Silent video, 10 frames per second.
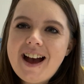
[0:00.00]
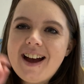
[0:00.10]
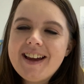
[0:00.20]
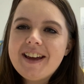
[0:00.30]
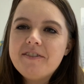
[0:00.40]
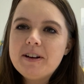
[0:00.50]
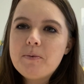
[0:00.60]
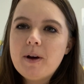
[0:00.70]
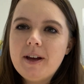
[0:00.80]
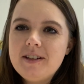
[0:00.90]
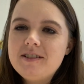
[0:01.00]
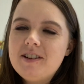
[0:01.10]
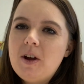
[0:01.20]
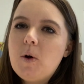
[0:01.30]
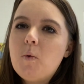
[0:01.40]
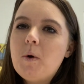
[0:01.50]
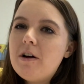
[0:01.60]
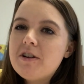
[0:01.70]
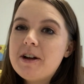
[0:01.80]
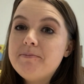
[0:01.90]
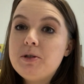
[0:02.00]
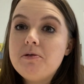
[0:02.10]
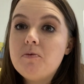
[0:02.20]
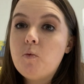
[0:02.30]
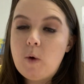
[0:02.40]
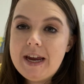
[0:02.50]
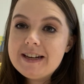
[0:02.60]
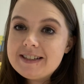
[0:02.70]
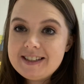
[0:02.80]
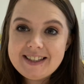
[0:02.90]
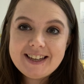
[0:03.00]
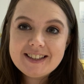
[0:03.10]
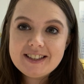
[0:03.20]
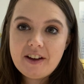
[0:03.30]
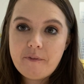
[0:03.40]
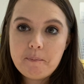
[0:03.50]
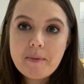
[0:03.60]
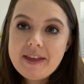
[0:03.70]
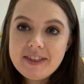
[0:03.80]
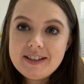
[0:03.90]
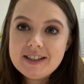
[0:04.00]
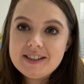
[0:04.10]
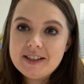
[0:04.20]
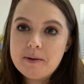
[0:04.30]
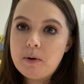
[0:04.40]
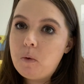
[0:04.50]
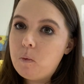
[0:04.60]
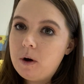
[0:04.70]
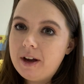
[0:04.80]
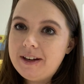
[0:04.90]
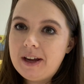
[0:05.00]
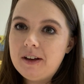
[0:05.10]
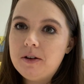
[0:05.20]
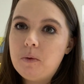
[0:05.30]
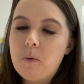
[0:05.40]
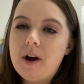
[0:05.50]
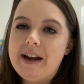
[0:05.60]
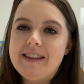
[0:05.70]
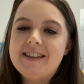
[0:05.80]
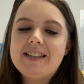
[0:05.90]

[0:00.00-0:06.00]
Hi everyone, welcome to week 6 of Methodism 101.